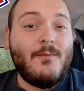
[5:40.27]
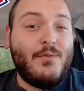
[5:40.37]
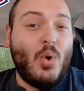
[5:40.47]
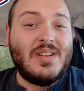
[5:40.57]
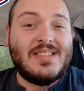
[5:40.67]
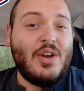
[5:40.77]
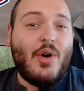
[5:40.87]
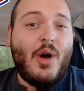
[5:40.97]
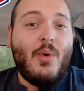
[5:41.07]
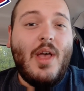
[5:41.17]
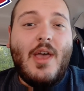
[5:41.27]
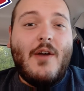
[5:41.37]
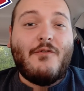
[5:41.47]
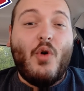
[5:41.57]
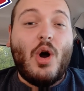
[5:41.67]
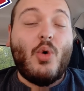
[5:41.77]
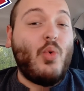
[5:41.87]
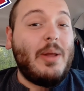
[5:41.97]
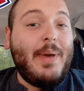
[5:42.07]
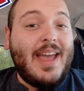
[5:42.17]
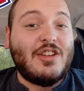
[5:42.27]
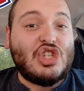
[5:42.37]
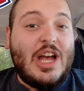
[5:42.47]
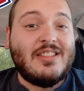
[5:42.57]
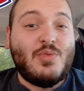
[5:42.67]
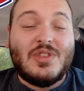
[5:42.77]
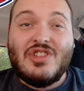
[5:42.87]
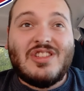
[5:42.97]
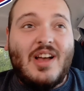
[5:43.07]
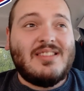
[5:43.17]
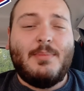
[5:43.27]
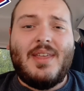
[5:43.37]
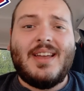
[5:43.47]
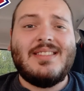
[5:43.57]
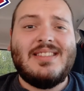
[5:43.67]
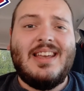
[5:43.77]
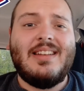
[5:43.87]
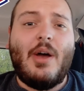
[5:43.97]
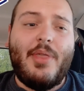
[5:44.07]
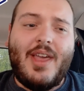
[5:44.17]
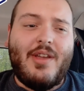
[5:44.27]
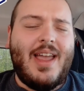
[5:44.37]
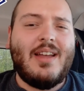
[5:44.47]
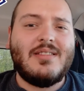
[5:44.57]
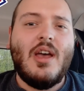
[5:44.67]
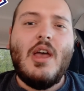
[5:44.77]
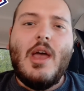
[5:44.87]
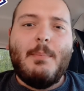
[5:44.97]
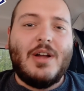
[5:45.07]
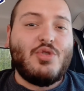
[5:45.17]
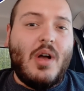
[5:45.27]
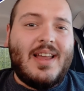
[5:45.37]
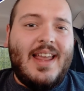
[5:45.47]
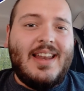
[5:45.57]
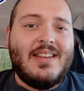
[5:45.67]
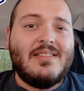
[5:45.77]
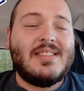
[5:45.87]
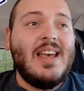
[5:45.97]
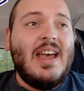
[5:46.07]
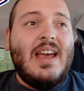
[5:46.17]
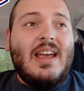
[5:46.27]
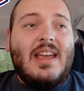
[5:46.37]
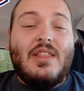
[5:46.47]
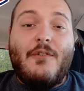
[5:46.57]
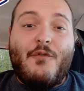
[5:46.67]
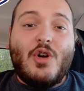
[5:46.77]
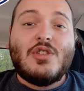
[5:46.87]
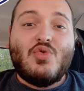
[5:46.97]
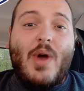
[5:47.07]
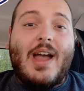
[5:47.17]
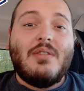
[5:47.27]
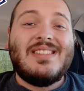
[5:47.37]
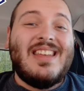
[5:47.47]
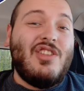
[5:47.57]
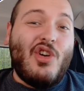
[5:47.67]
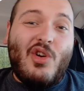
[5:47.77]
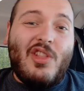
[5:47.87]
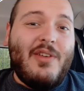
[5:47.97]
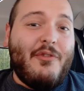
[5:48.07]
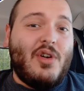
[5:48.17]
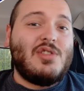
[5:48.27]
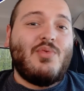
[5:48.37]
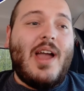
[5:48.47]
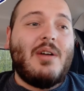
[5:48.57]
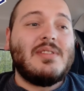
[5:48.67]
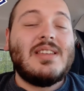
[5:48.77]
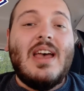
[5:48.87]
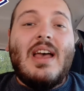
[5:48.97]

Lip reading: 4-0 for Winnipeg Jets, which is not something I've seen. Now, on the other hand, Montreal Canadiens, in the early first rounds,